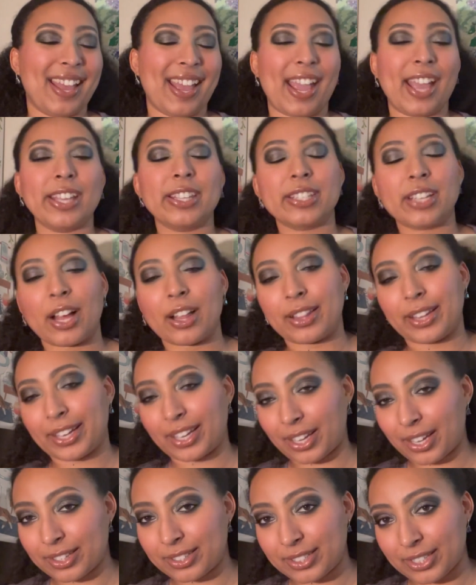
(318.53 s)
it's not
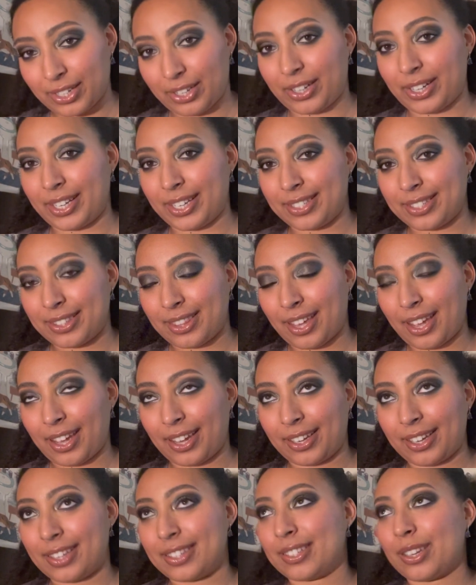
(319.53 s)
like a serious
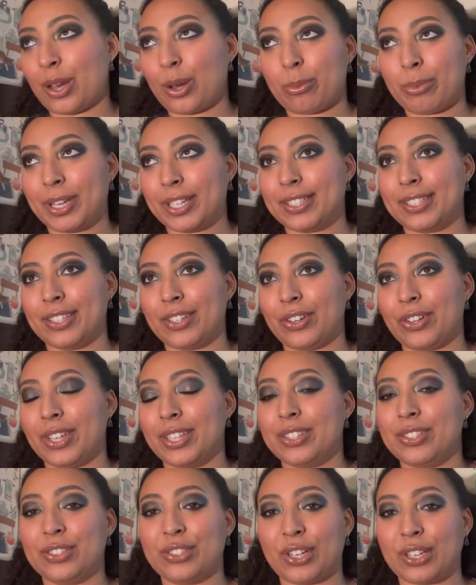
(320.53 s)
thing. It's not a big deal.
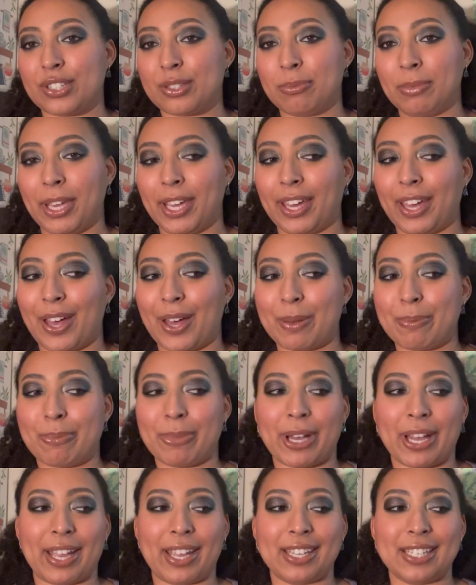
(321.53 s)
It's just makeup,
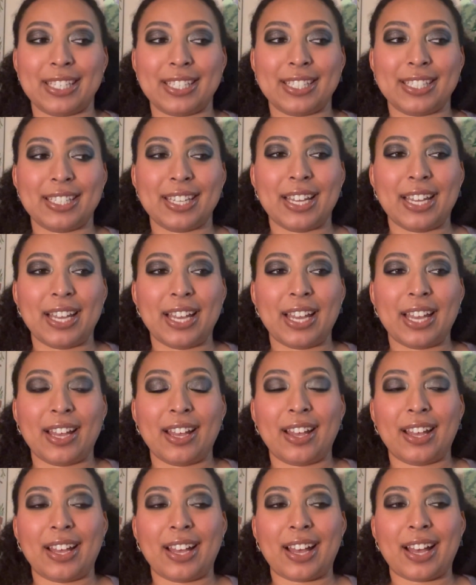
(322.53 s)
but
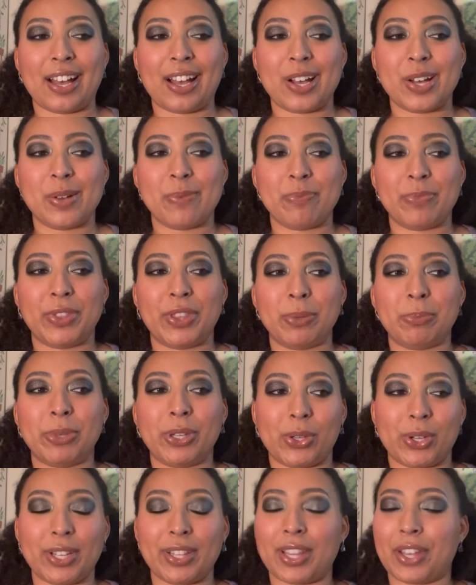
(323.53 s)
the
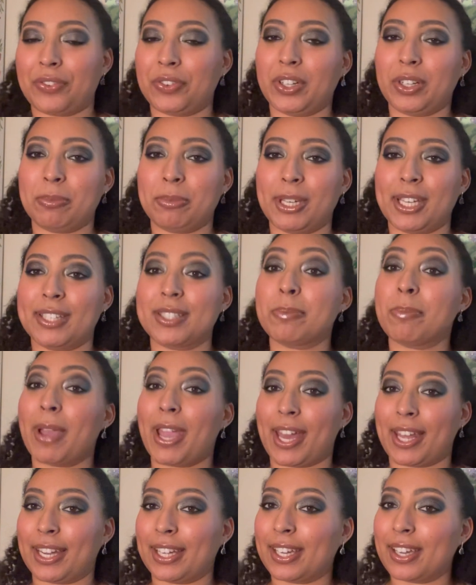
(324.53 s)
beauty lover in me is
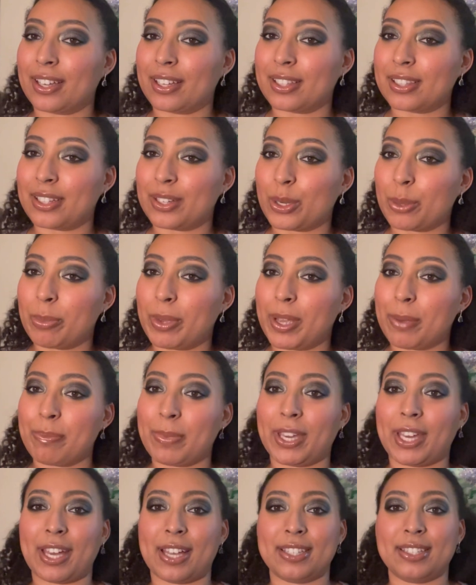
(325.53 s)
panicking a little bit
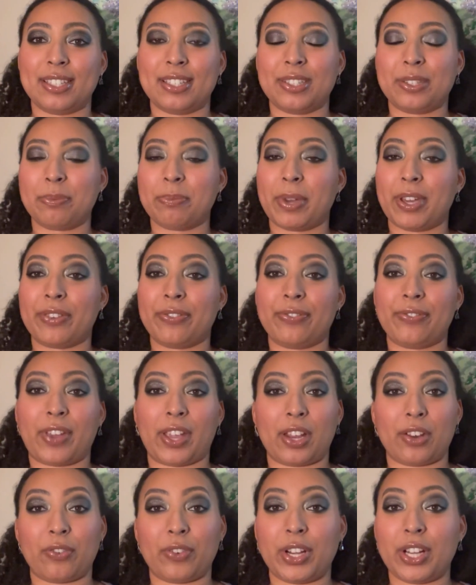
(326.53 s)
because this is my
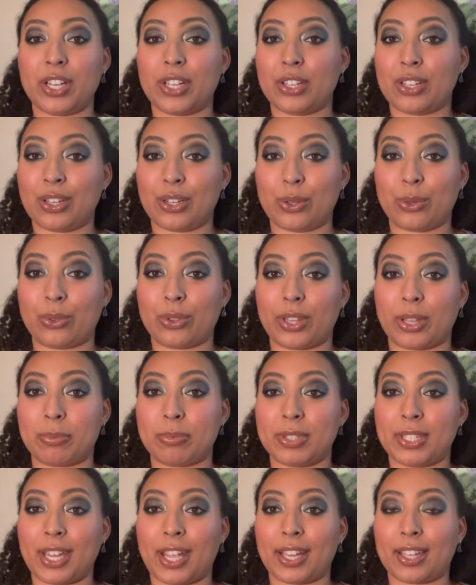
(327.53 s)
favorite new
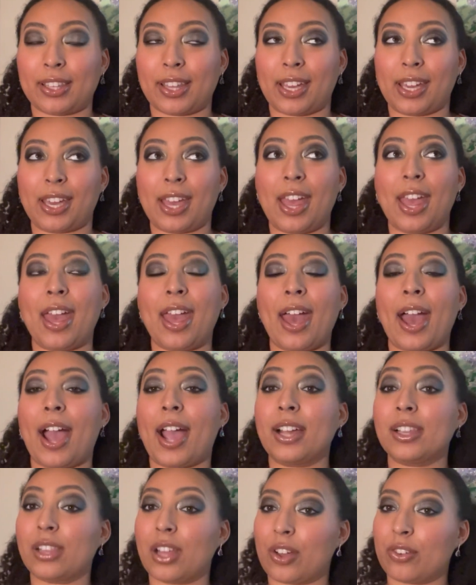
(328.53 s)
lipstick. Like,
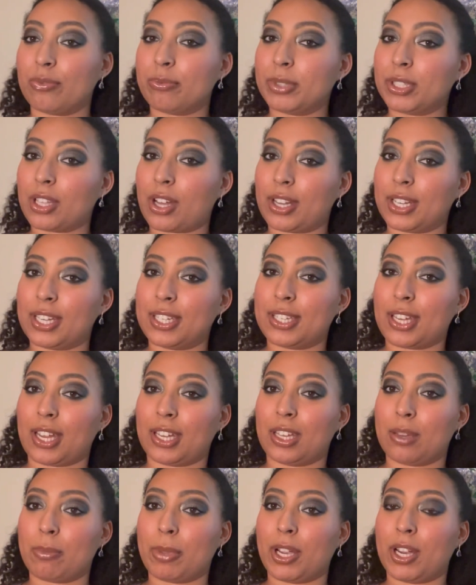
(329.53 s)
I love Milani
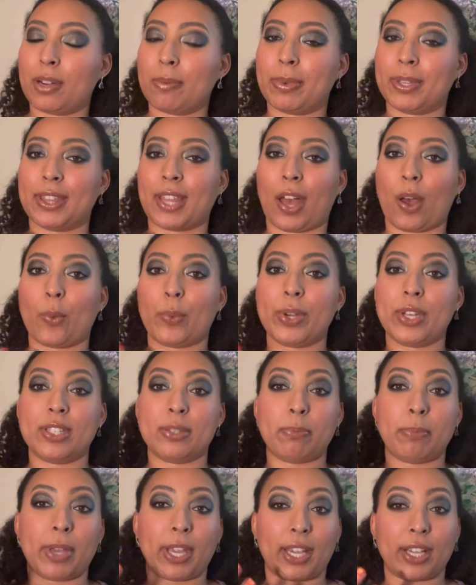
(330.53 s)
Teddy Bear, but that one
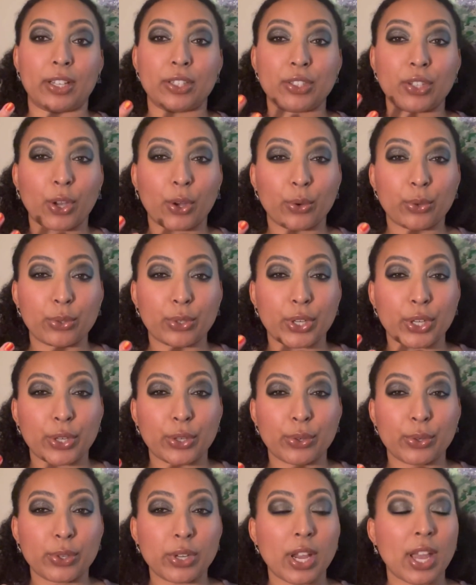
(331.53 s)
is pink tone
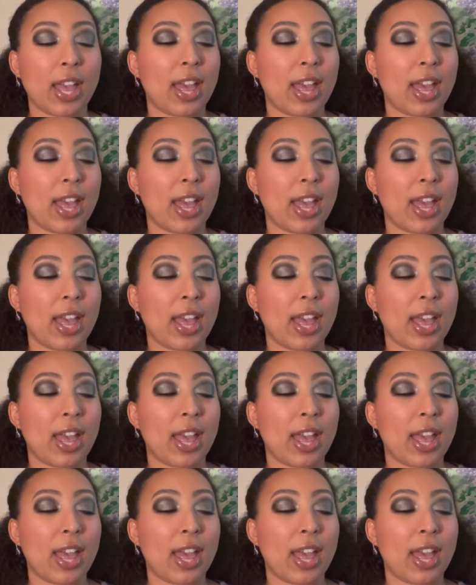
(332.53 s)
nude,